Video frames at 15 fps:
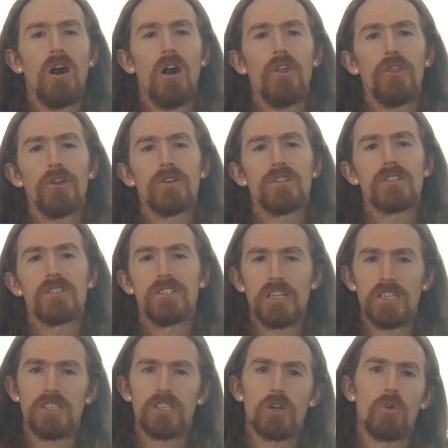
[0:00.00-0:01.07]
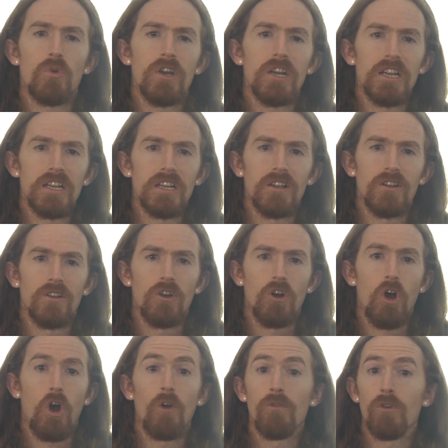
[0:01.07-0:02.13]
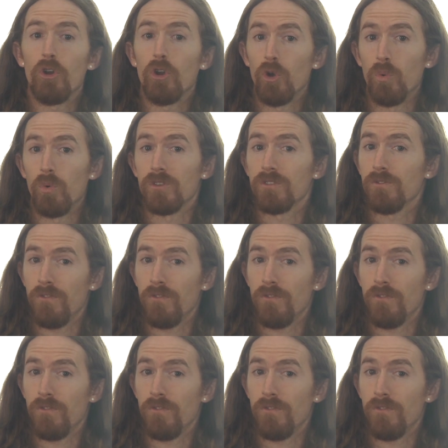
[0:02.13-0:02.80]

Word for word: authors disagree over who was